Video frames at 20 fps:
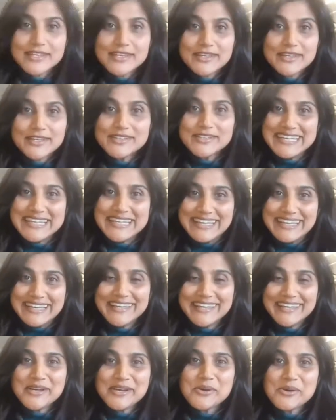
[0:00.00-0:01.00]
Good day.
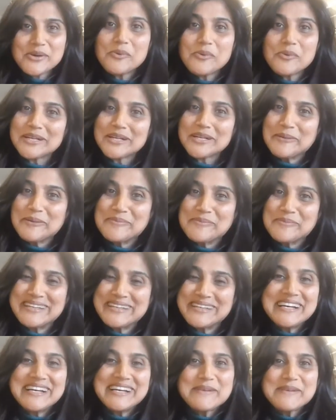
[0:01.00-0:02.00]
Welcome.
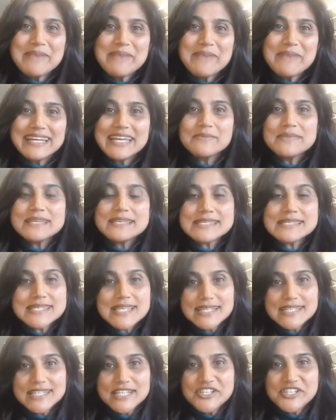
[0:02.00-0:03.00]
My name is
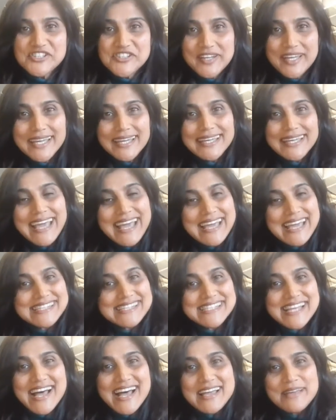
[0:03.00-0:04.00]
Sa'adiyya Shaikh,
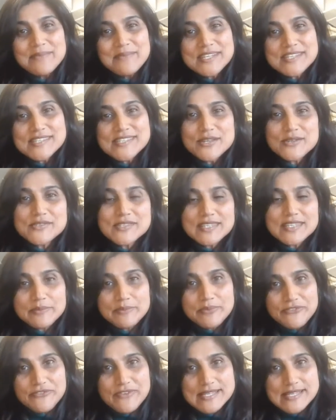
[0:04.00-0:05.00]
and I'm an associate
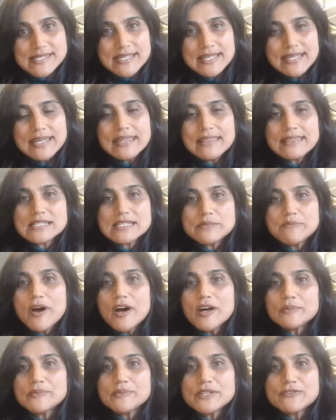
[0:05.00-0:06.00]
professor in the
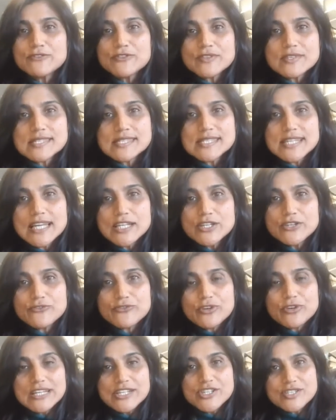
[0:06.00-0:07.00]
Department for the Study of
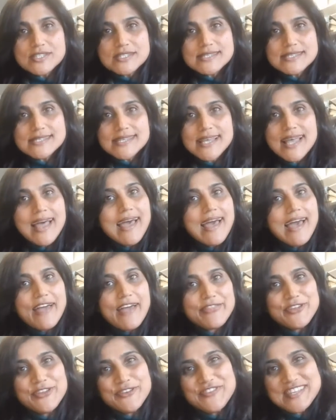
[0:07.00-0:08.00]
Religions
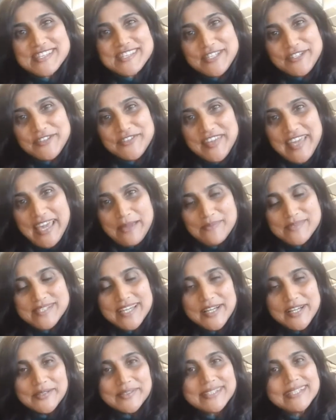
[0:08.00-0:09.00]
at the University of Cape
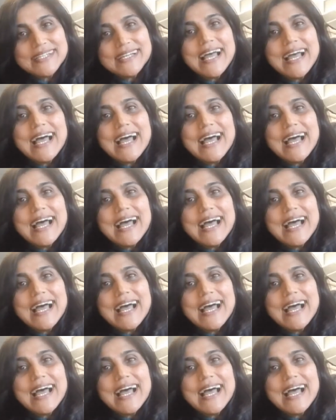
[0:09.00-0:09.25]
Town.